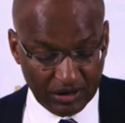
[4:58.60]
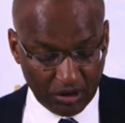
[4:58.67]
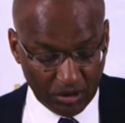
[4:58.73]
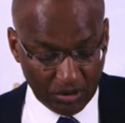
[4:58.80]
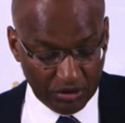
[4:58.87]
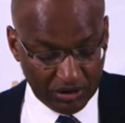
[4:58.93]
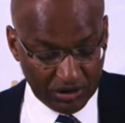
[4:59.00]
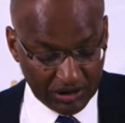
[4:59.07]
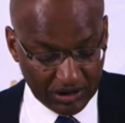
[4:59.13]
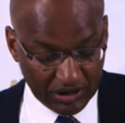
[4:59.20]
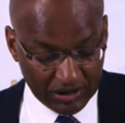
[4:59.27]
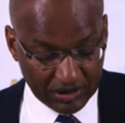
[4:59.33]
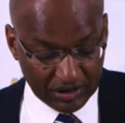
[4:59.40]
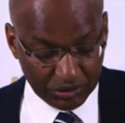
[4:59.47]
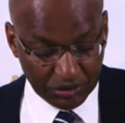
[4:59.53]

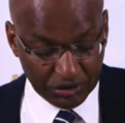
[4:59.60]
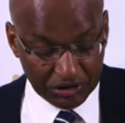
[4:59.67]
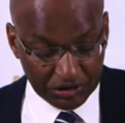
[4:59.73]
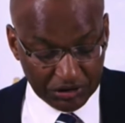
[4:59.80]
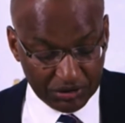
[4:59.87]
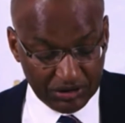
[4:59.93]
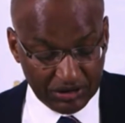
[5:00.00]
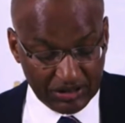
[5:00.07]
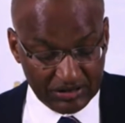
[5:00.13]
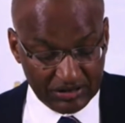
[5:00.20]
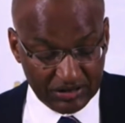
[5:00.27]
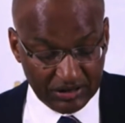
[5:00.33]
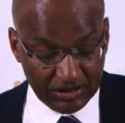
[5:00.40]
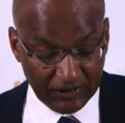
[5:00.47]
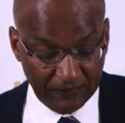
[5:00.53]
communique that we issued
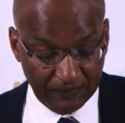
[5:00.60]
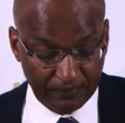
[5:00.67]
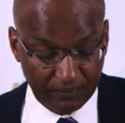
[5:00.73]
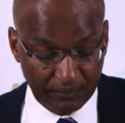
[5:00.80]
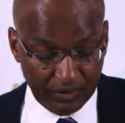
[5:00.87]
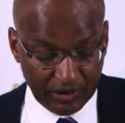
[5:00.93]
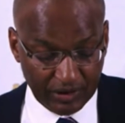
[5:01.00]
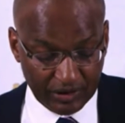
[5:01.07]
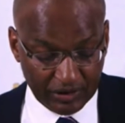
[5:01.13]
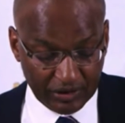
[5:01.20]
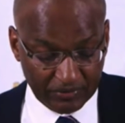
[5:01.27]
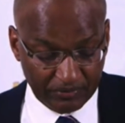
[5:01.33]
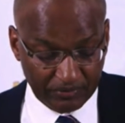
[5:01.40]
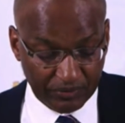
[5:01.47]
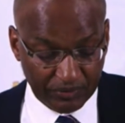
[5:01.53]
yesterday.
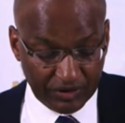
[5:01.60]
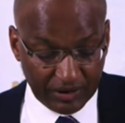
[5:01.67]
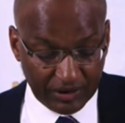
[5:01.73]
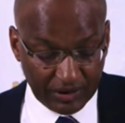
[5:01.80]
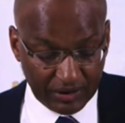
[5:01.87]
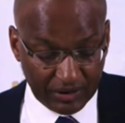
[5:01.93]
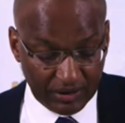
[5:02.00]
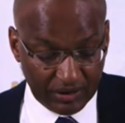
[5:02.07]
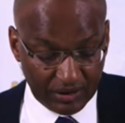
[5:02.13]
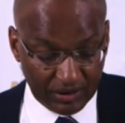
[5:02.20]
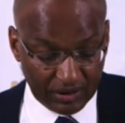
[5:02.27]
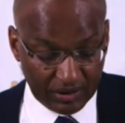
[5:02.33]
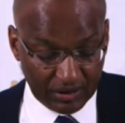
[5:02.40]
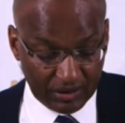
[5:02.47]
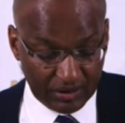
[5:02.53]

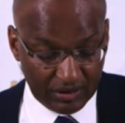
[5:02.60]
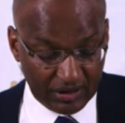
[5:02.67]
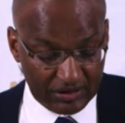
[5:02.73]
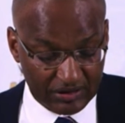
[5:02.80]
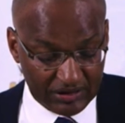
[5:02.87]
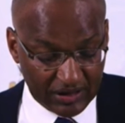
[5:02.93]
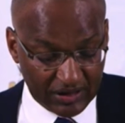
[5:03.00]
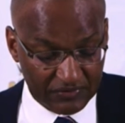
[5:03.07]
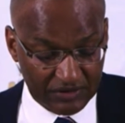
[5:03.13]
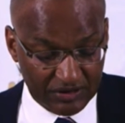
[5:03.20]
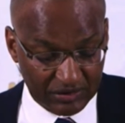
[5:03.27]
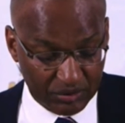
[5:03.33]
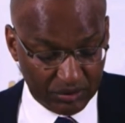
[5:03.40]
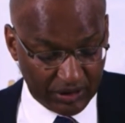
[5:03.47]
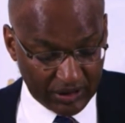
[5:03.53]
the reserves
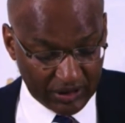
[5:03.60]
that we